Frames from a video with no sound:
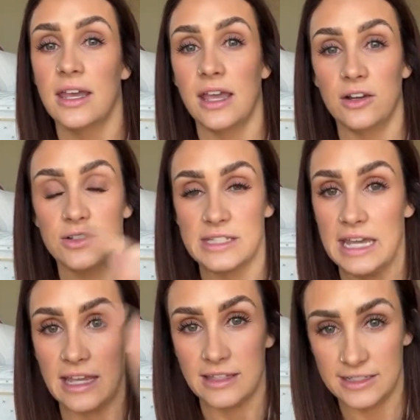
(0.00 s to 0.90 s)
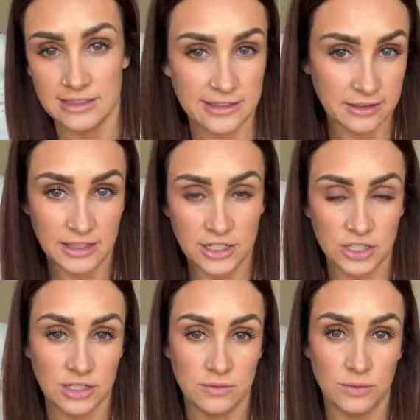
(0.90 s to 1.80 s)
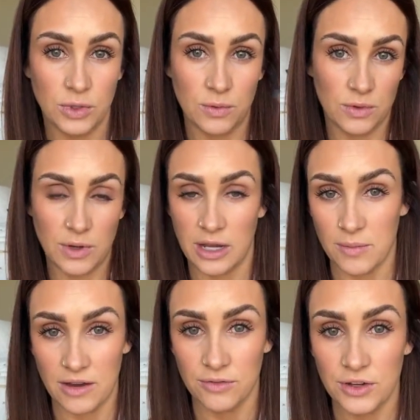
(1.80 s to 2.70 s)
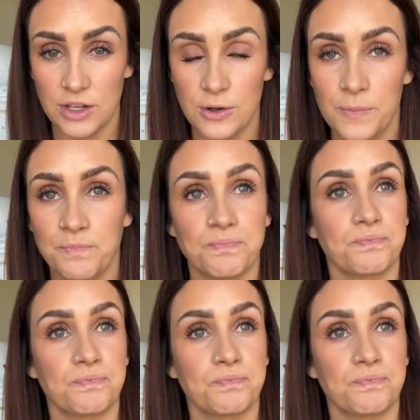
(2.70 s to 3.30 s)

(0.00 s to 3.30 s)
it'll say this is the collection we would recommend for you